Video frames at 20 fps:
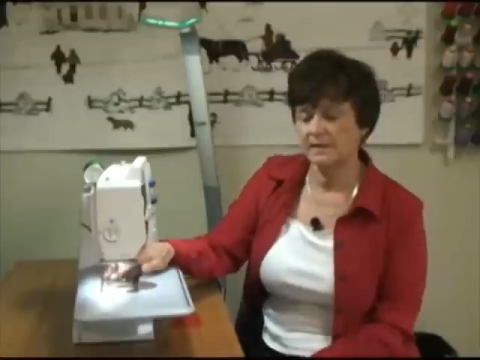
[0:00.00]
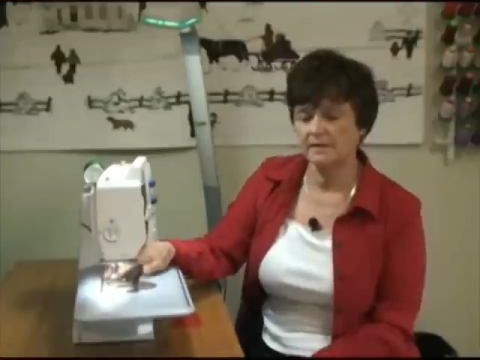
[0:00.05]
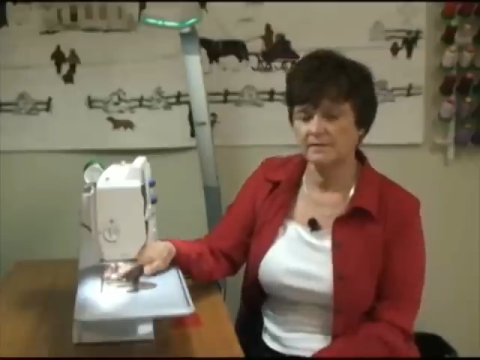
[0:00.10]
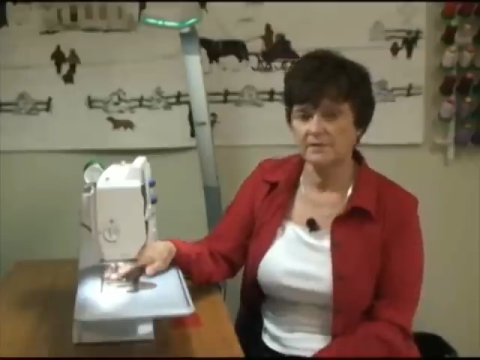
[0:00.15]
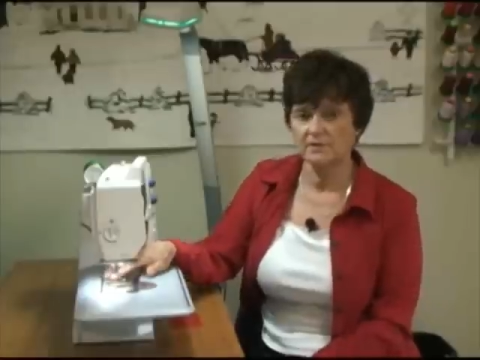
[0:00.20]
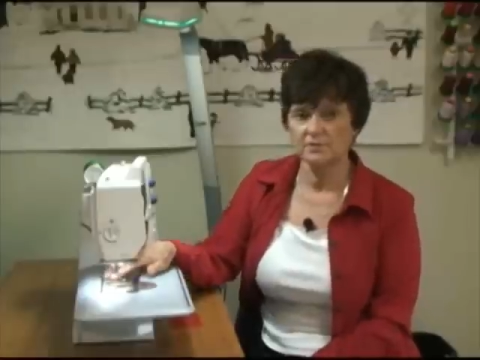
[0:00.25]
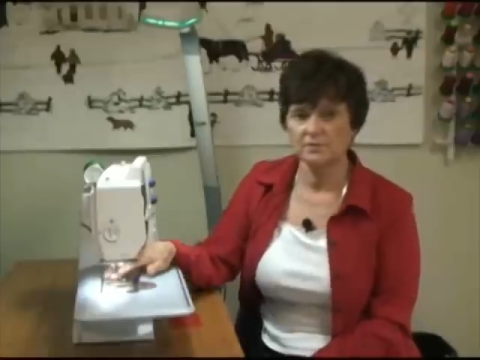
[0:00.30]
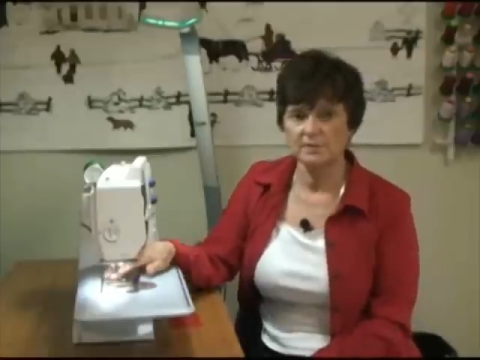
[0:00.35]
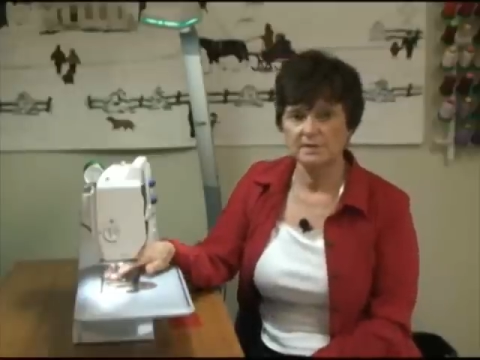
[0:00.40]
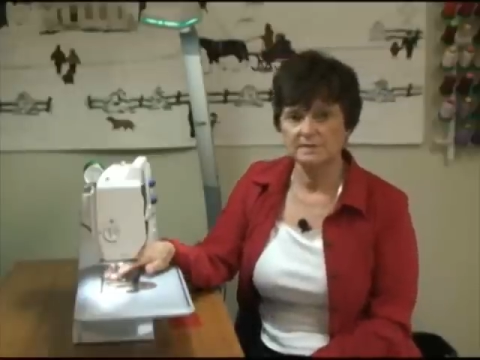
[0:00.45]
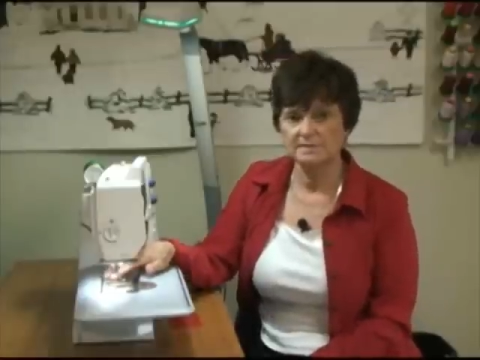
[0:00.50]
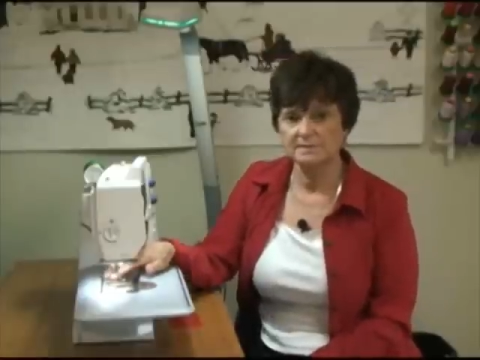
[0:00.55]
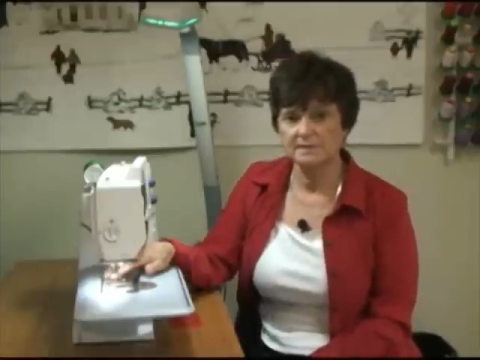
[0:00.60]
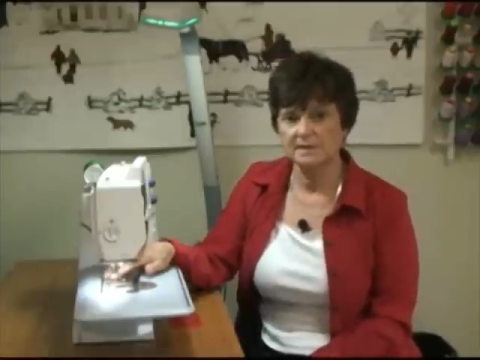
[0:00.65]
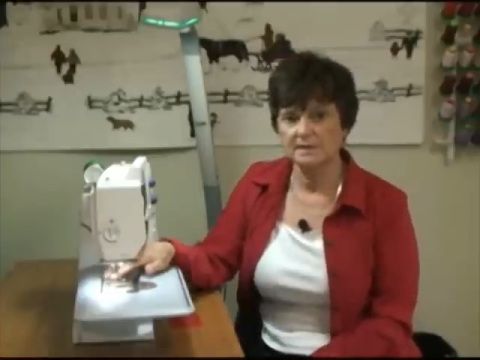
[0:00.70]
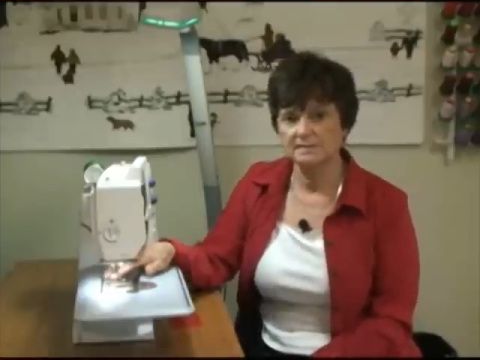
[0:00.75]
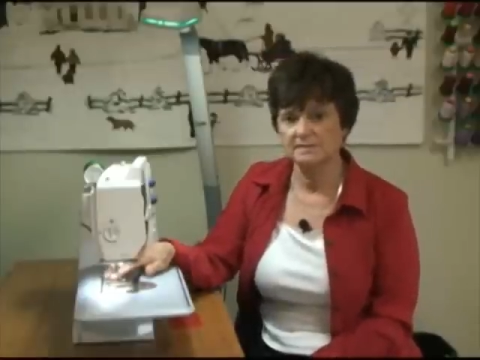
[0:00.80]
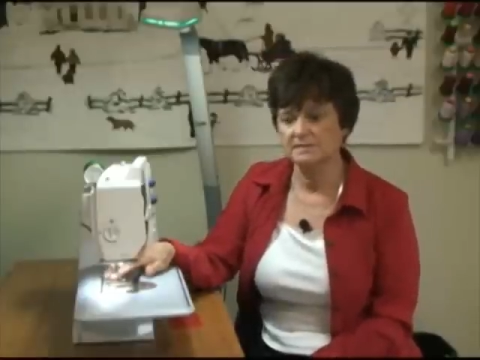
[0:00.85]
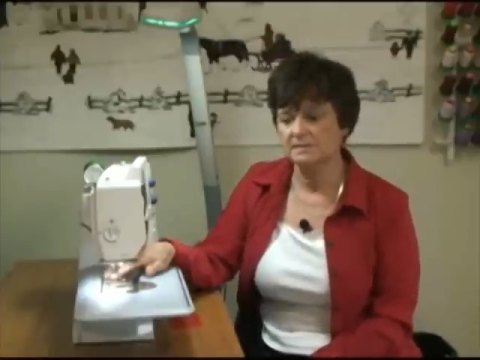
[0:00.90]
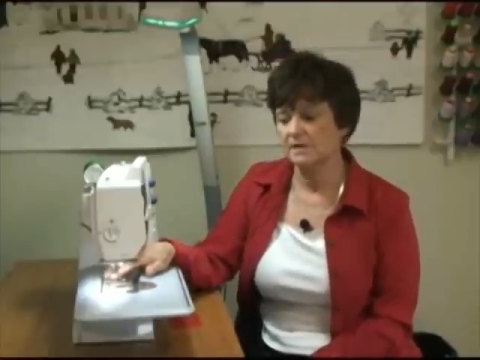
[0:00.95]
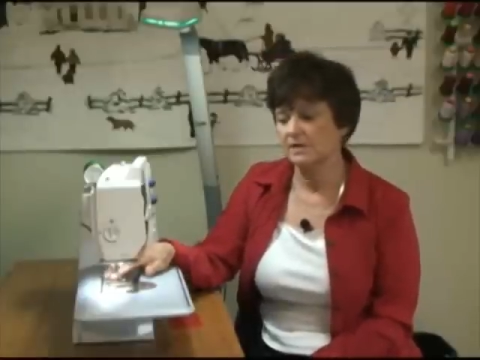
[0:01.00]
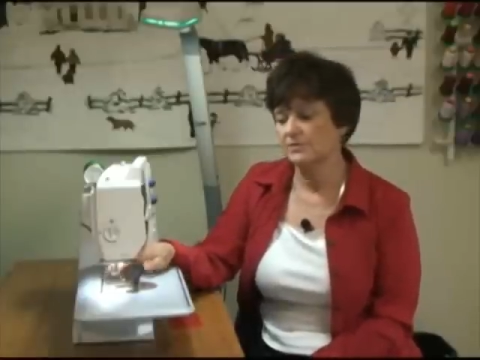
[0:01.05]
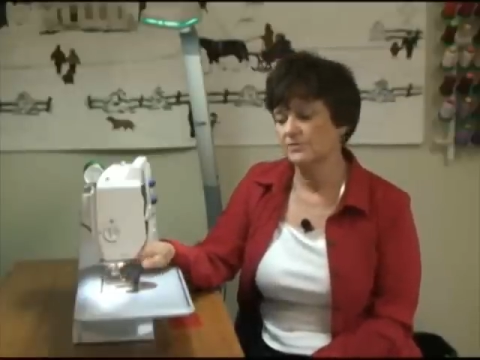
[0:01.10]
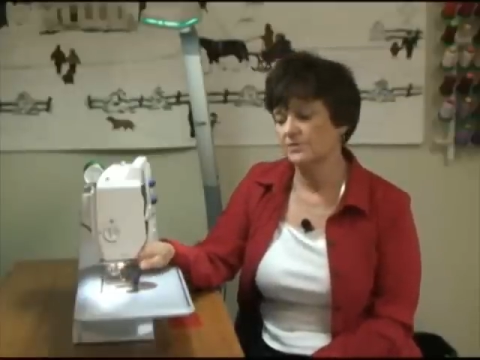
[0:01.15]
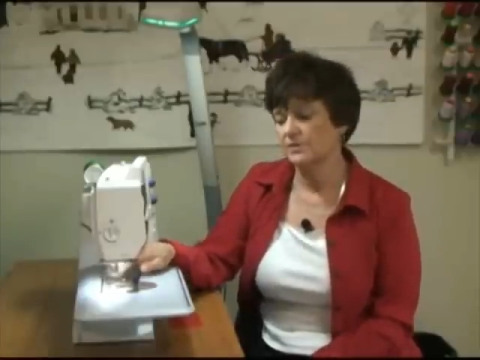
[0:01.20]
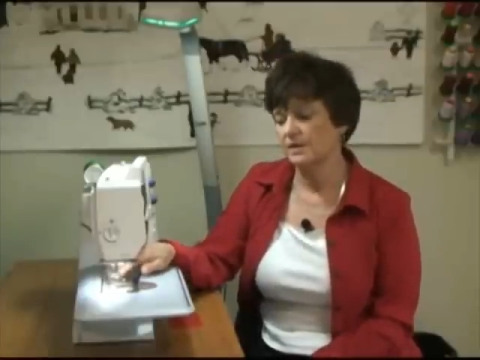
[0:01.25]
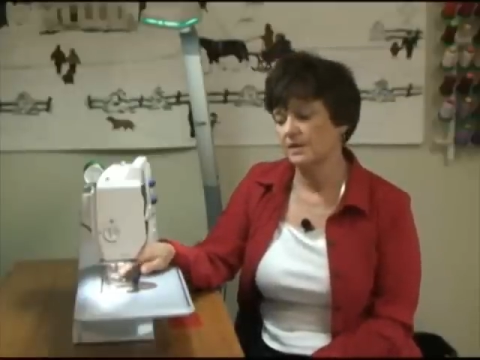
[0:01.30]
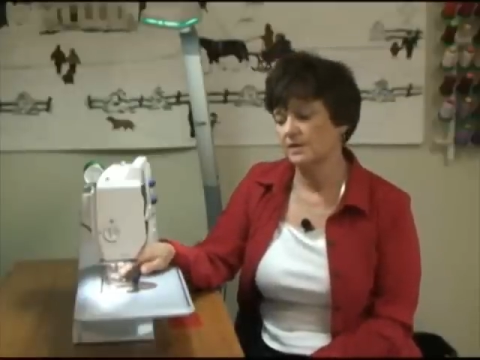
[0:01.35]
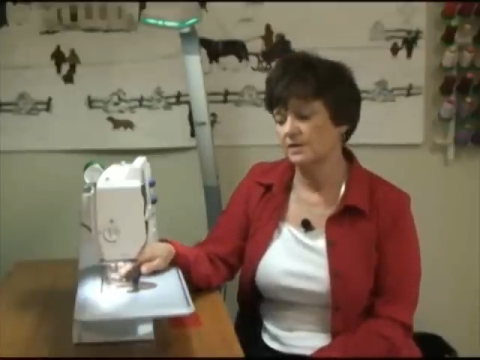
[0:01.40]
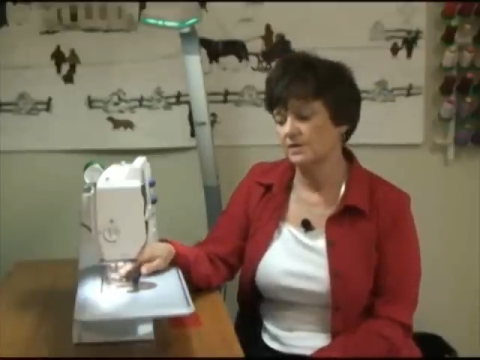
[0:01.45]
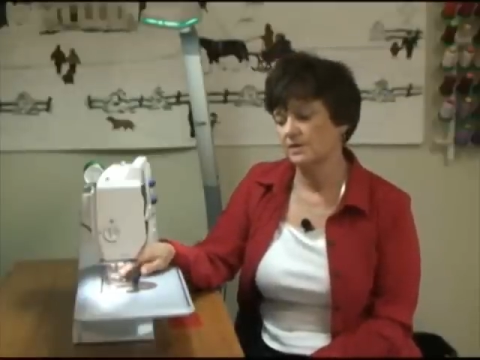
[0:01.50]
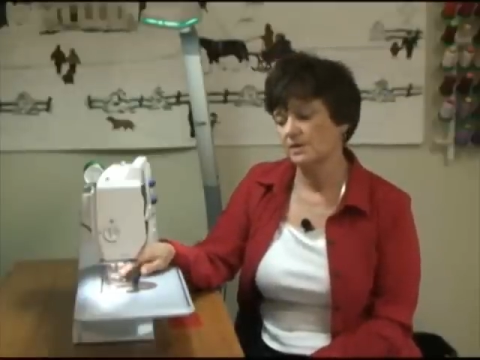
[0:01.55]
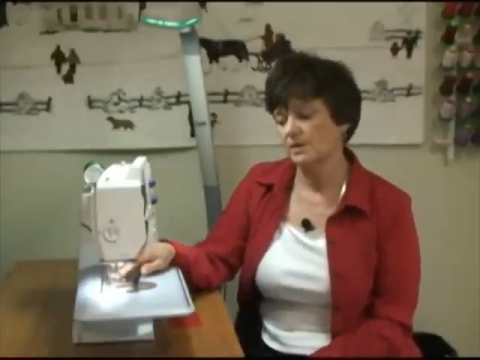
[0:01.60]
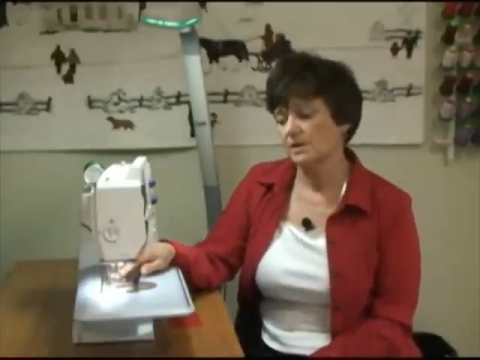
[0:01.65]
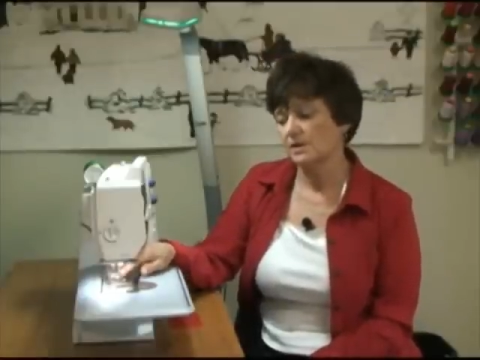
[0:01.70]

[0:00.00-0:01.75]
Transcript: now they're recessed underneath